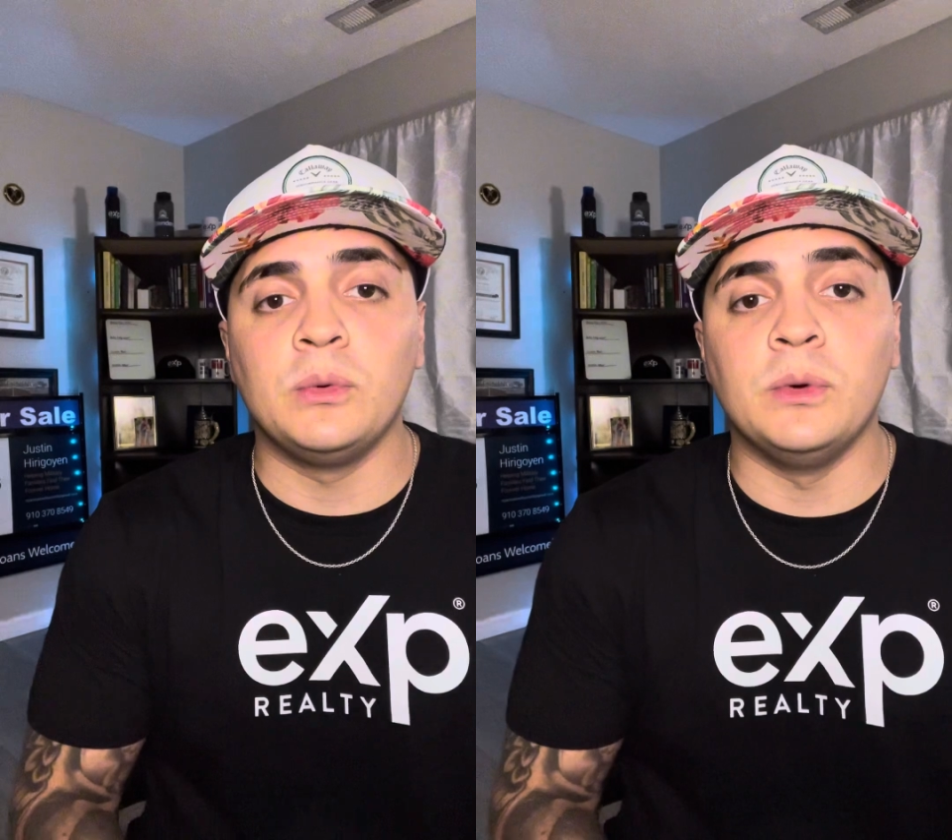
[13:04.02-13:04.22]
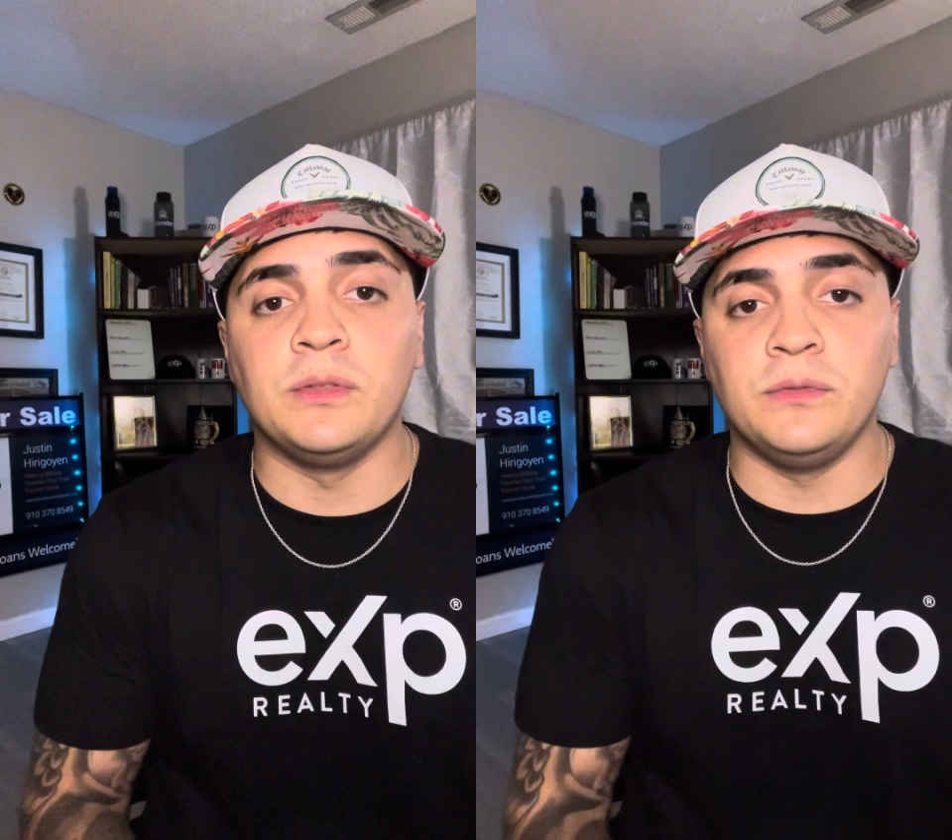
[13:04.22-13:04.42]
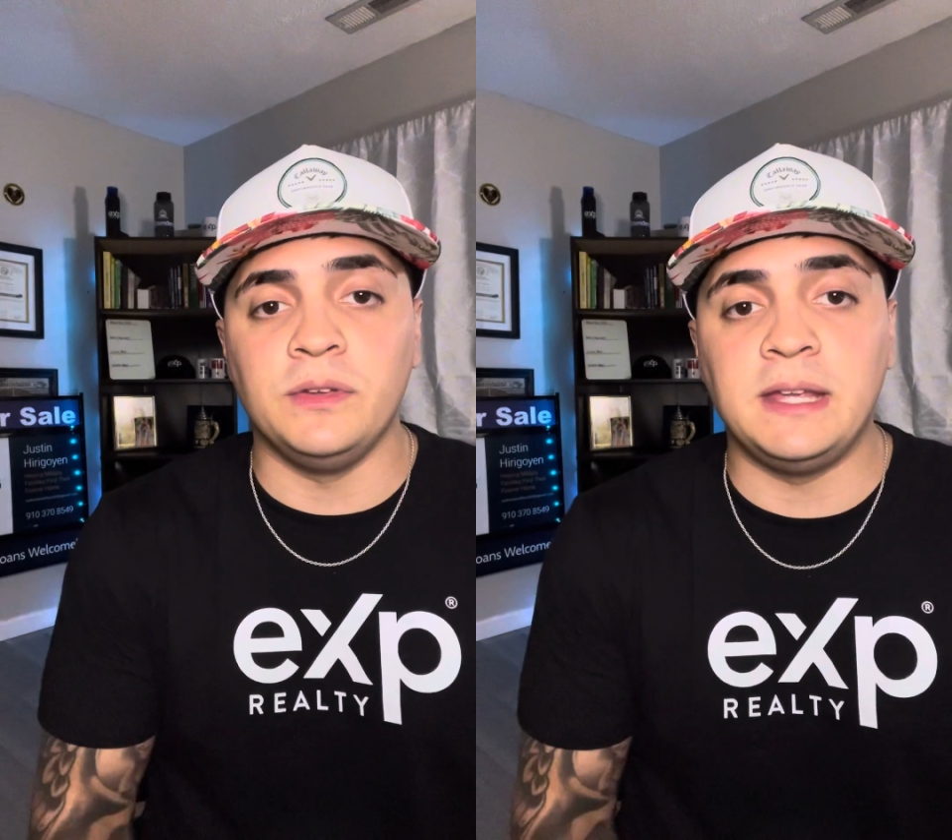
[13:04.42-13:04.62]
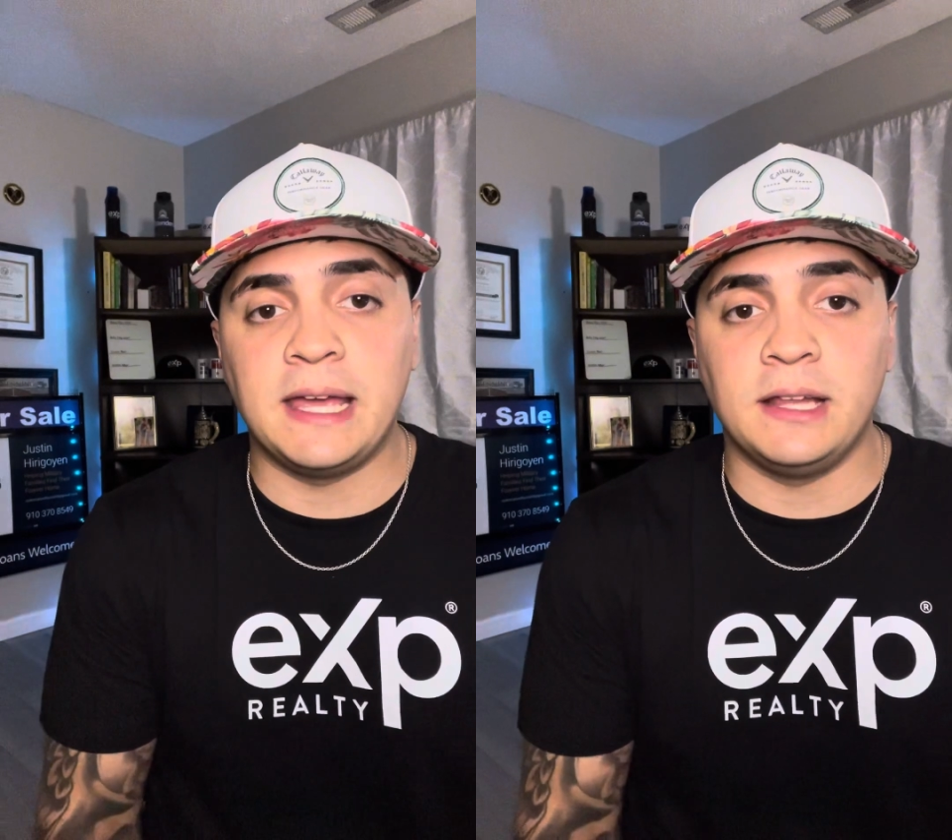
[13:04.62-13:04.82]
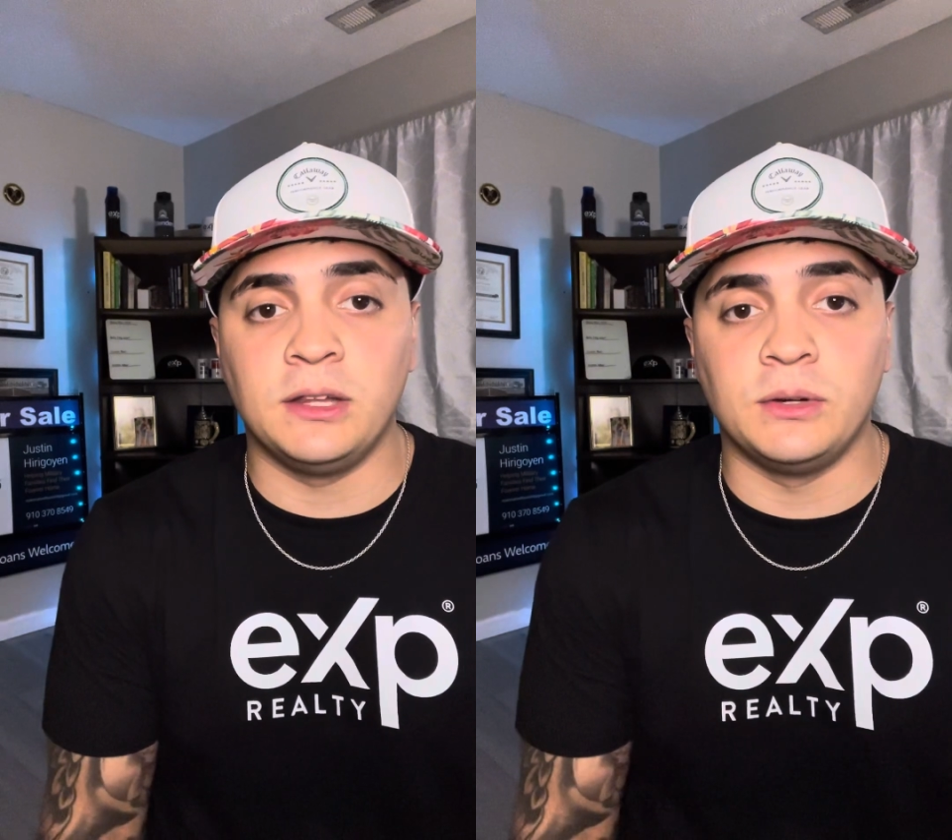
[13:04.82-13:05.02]
with
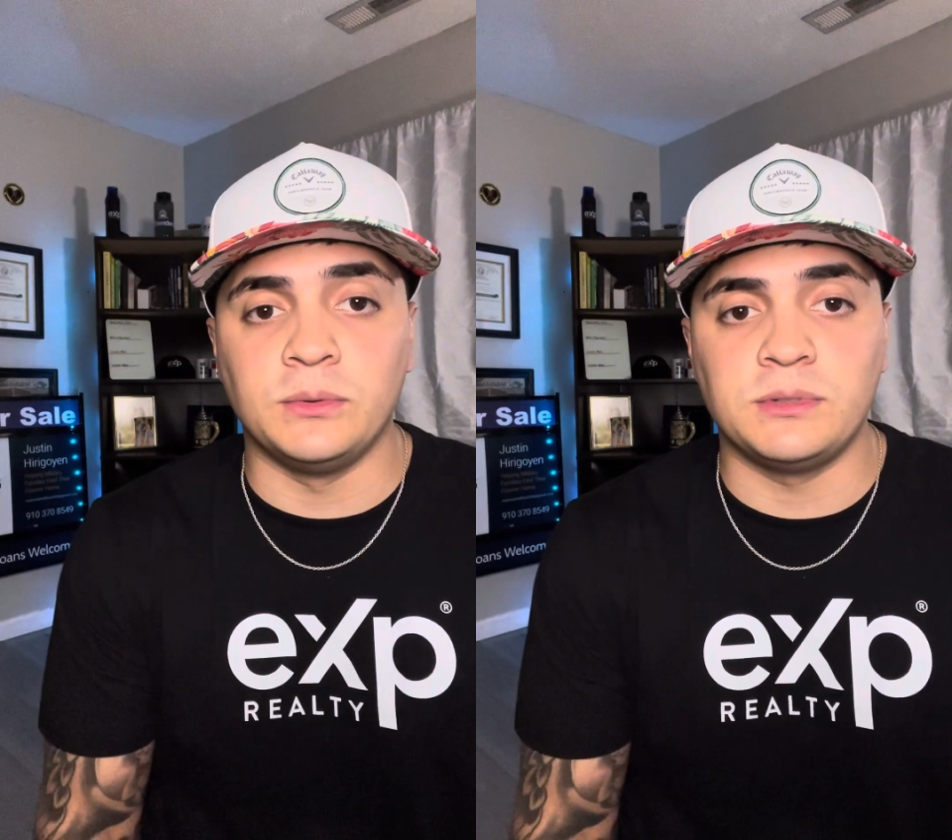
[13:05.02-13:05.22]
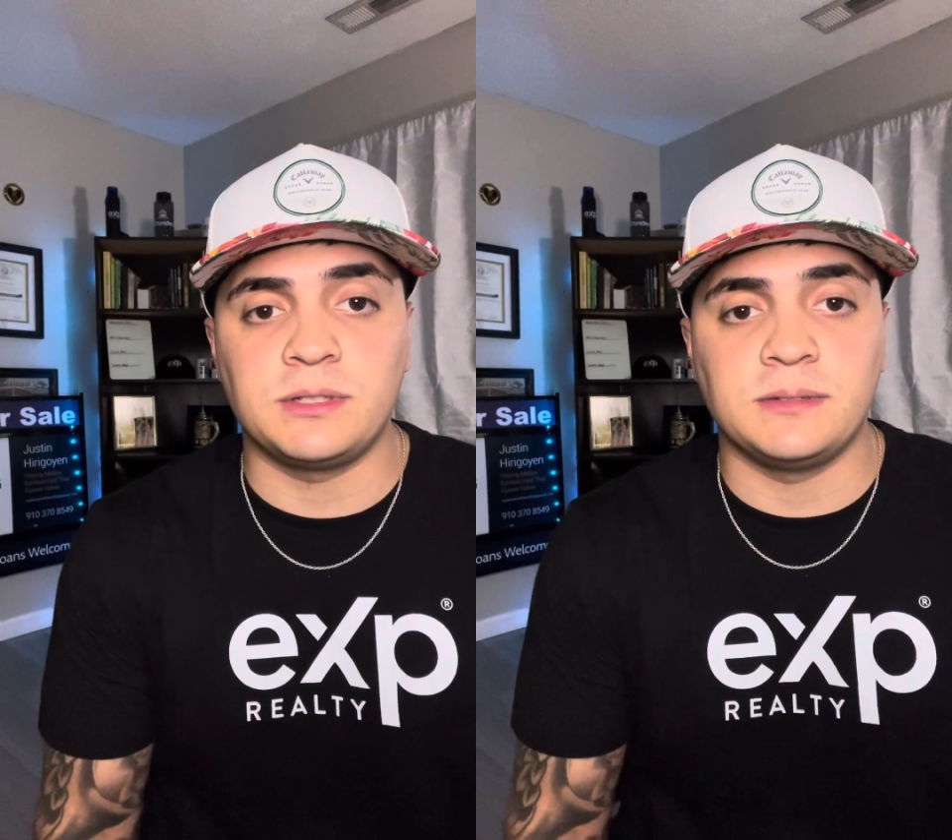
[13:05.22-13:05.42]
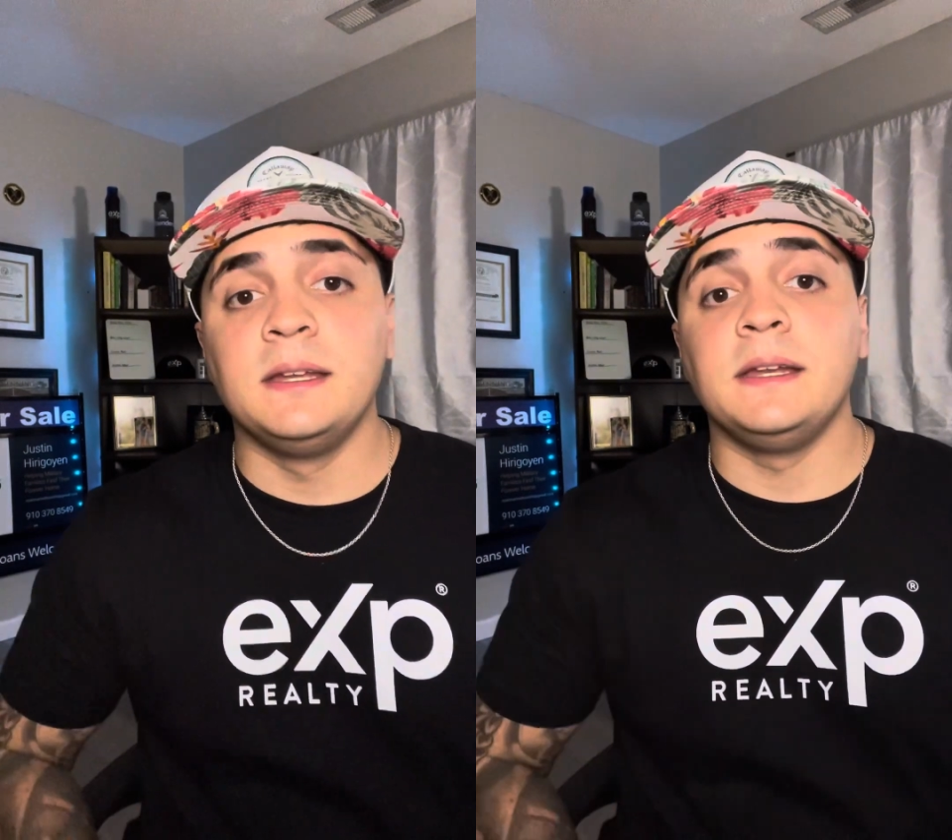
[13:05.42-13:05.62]
VA loans.